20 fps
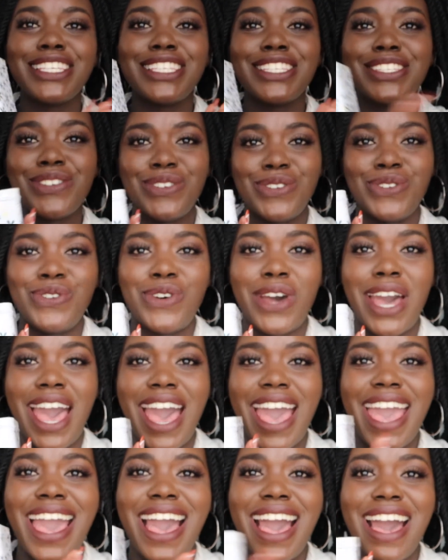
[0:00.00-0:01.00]
So
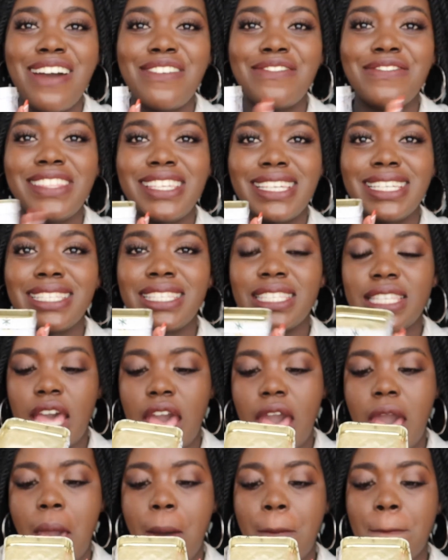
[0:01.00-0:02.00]
I have this
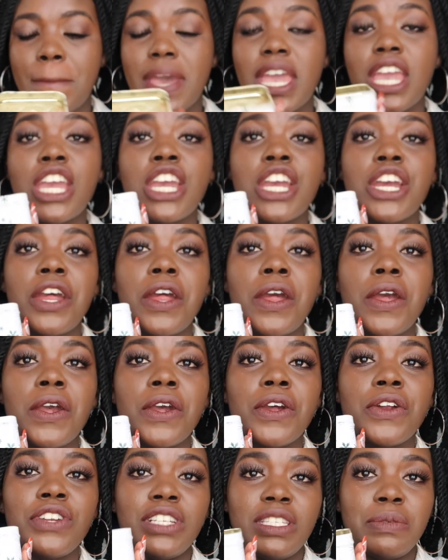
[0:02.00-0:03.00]

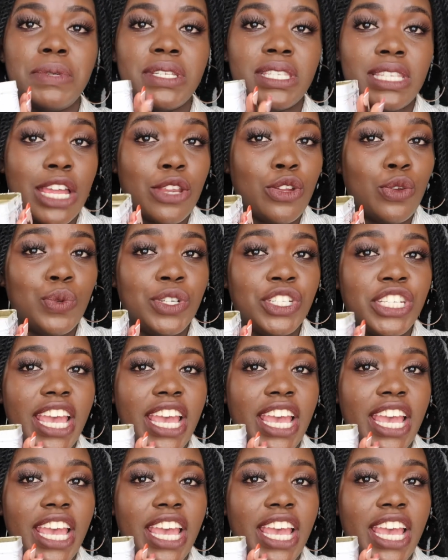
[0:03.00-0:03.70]
Christmas candle which I